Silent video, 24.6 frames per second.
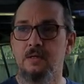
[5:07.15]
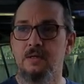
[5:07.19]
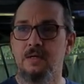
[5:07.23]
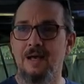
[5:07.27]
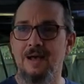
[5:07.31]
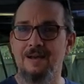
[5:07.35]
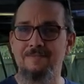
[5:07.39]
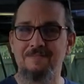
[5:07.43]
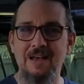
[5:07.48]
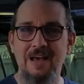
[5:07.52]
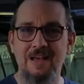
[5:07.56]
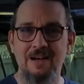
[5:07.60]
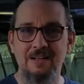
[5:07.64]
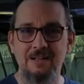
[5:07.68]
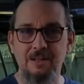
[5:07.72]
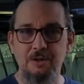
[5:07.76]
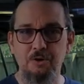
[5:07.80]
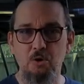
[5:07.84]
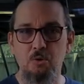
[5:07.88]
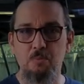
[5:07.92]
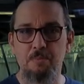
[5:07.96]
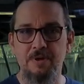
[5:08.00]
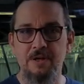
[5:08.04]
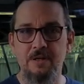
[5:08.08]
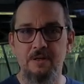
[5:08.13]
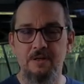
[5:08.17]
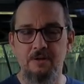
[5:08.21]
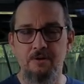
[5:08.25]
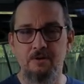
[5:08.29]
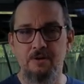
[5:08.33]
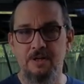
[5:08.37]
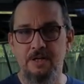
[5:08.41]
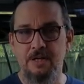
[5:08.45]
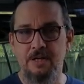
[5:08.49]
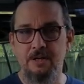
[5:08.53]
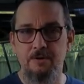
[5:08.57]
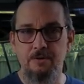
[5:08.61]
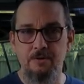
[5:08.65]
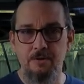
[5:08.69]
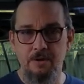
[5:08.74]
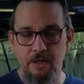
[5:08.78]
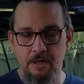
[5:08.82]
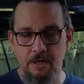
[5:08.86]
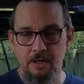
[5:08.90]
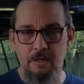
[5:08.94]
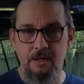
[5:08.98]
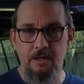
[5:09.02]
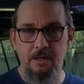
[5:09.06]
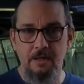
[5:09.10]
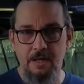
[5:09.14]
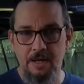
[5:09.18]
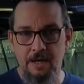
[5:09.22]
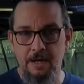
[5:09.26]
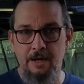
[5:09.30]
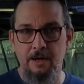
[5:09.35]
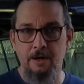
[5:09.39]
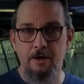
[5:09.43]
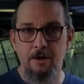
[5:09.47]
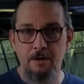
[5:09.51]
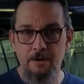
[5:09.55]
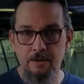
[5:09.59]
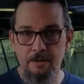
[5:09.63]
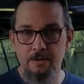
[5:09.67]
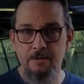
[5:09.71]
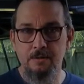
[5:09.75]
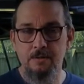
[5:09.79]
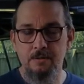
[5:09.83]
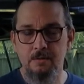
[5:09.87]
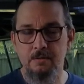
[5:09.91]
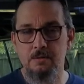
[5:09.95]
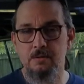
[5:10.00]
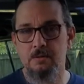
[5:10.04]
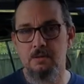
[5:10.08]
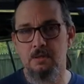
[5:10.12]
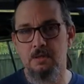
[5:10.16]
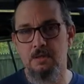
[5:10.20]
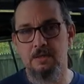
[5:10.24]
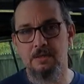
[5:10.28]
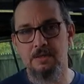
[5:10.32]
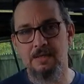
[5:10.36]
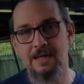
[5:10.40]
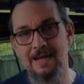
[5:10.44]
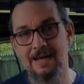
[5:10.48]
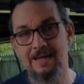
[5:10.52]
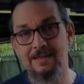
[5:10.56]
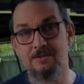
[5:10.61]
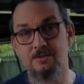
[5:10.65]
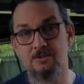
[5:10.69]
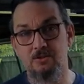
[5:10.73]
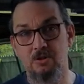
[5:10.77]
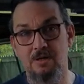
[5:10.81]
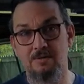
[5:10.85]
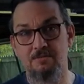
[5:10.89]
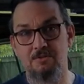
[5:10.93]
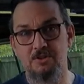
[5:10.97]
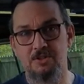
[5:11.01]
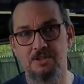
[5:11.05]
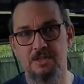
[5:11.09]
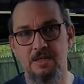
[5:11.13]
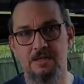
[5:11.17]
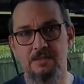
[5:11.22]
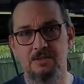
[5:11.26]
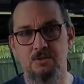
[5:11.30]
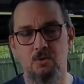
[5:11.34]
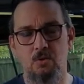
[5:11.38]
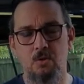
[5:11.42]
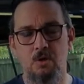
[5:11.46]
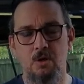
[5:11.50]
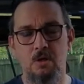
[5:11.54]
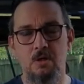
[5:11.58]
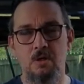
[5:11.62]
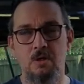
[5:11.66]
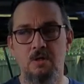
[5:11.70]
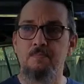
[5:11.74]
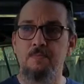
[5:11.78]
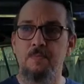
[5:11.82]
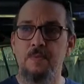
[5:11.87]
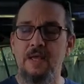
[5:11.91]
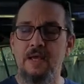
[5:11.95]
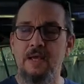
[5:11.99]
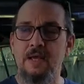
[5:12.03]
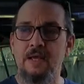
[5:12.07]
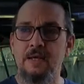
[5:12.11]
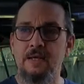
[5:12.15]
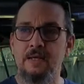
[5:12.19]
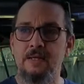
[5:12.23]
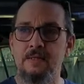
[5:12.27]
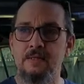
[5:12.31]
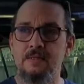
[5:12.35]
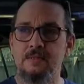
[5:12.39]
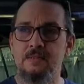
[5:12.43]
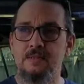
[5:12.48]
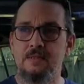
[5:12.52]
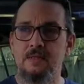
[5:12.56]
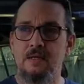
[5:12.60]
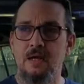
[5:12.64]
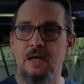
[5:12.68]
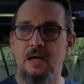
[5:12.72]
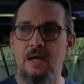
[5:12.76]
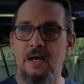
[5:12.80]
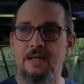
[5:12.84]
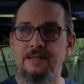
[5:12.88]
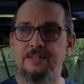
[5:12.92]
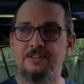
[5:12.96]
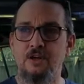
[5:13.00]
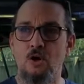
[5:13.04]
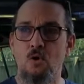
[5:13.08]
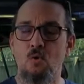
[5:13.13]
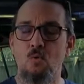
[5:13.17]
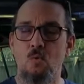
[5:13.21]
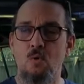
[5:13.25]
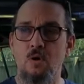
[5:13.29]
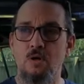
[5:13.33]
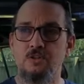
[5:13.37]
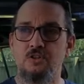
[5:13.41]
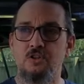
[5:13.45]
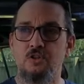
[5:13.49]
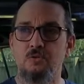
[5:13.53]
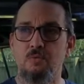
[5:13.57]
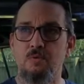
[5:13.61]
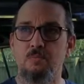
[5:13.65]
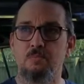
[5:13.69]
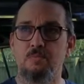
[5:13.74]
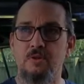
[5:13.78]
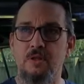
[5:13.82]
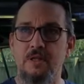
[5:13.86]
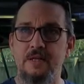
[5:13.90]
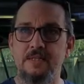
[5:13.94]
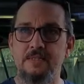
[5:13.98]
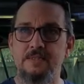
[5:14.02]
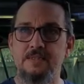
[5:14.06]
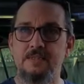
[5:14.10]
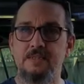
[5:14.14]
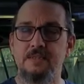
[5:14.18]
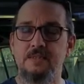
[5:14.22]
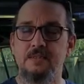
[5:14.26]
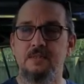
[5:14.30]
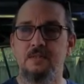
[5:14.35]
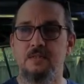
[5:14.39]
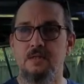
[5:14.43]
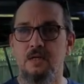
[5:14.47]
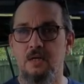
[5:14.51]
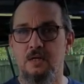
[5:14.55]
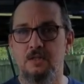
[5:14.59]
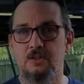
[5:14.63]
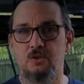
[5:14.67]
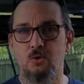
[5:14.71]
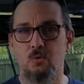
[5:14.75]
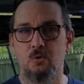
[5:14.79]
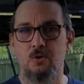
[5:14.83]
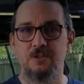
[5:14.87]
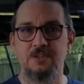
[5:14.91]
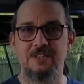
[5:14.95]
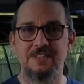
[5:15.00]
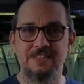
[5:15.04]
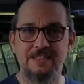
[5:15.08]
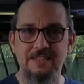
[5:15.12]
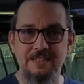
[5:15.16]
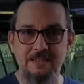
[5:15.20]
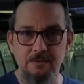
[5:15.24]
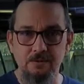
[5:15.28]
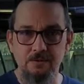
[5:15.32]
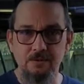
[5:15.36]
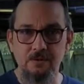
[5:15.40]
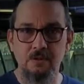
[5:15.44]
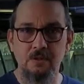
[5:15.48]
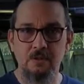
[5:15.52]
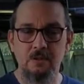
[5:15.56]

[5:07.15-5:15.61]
I've got a little bit, you can hear air at the driver's side door, and I don't want to replace a door seal